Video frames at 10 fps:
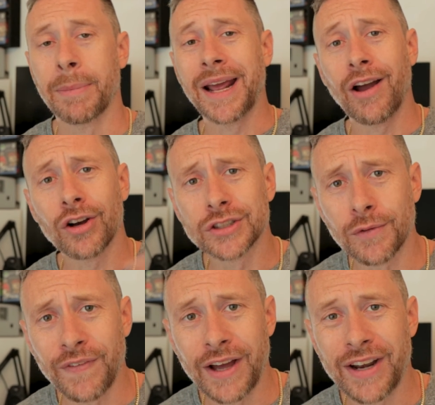But I
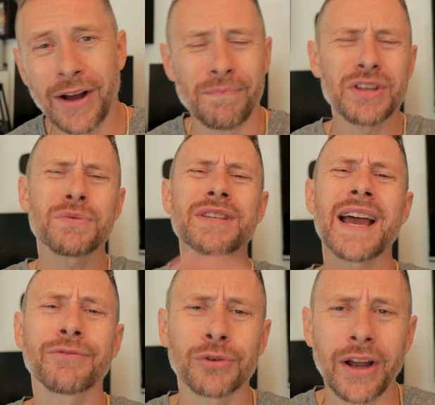also found out, and this was
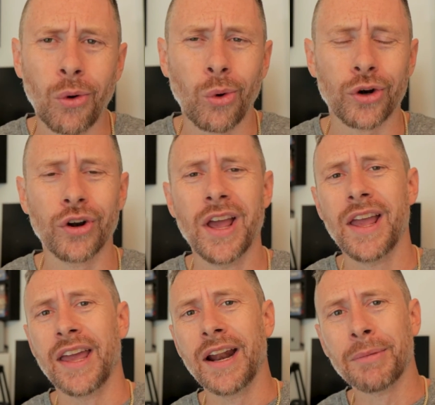after I ordered,
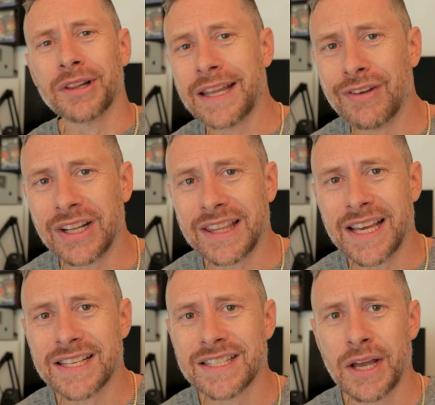and I'm gonna leave it at
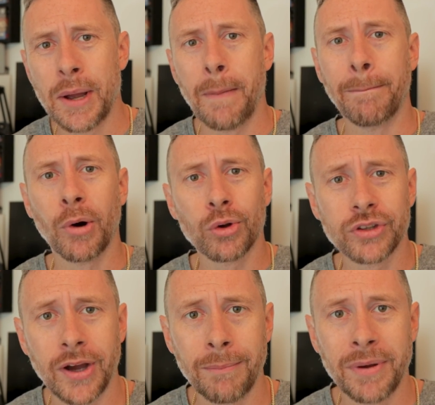this,
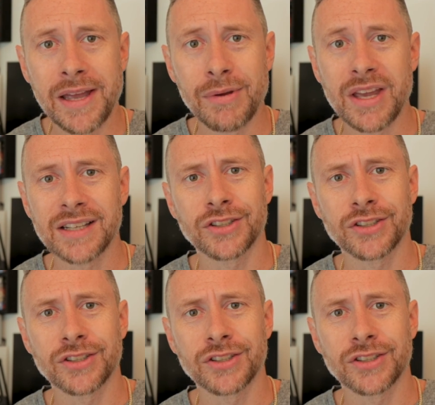bolt up baby.